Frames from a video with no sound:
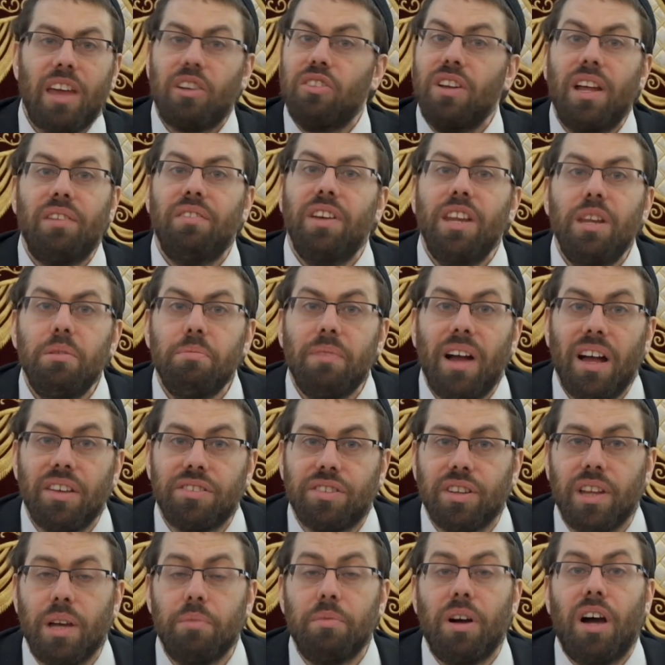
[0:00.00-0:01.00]
don't have any
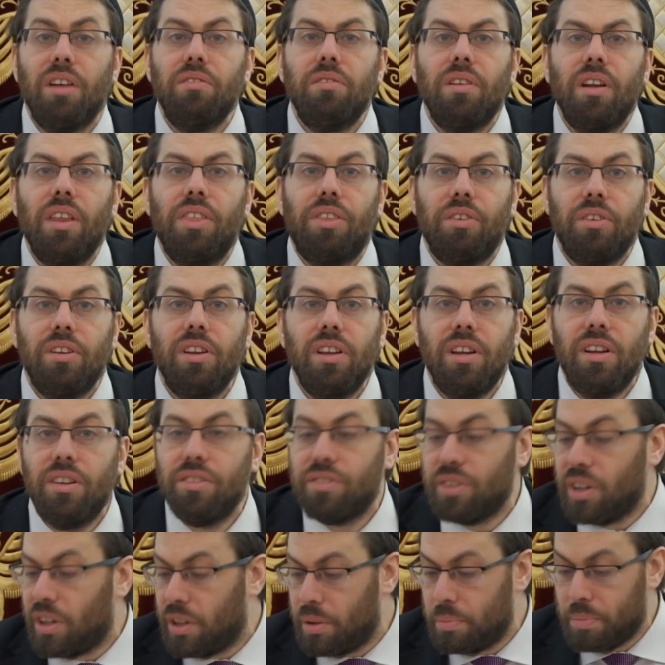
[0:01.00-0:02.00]
mazel. I'm 130
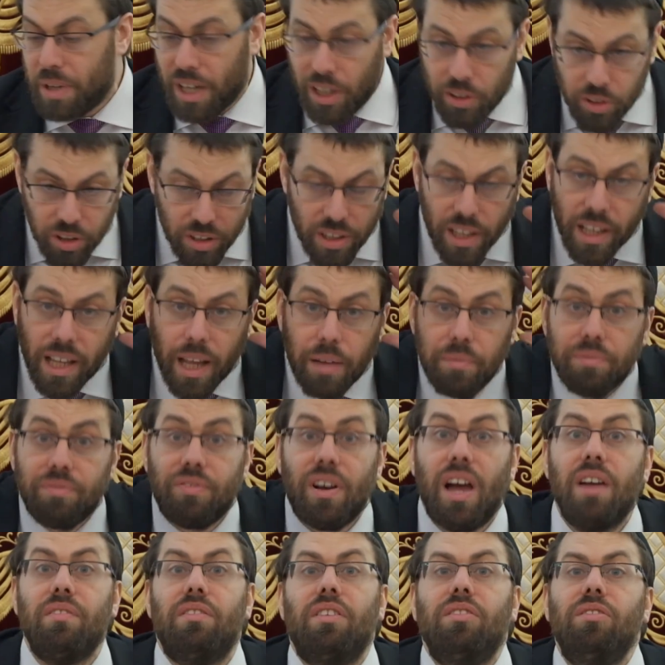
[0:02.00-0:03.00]
years old, but I look like I'm
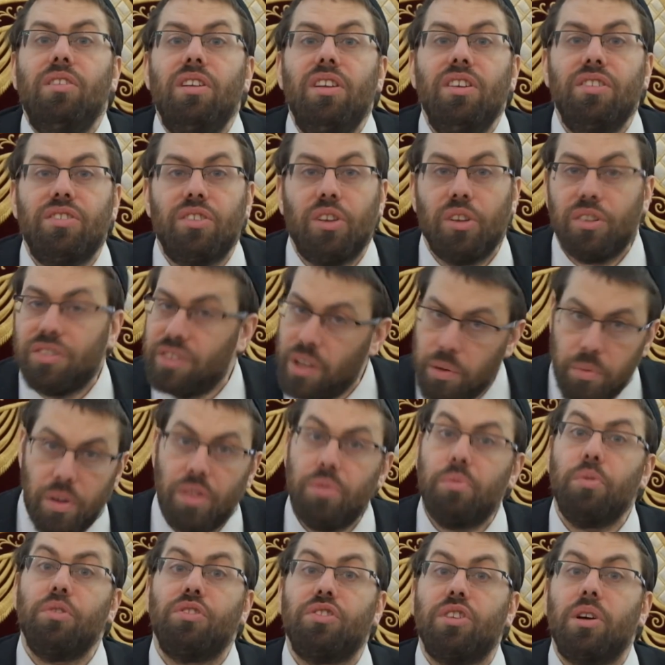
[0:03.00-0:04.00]
500 years old because I
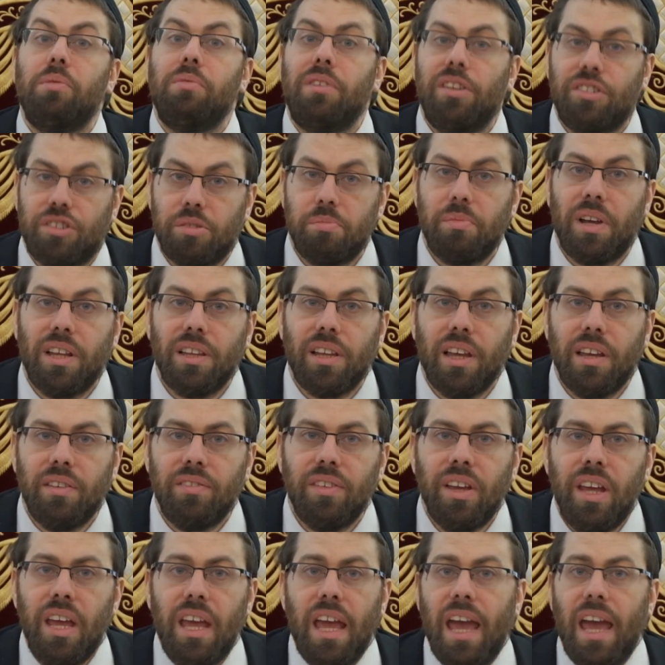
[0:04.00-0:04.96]
went through so much in my life.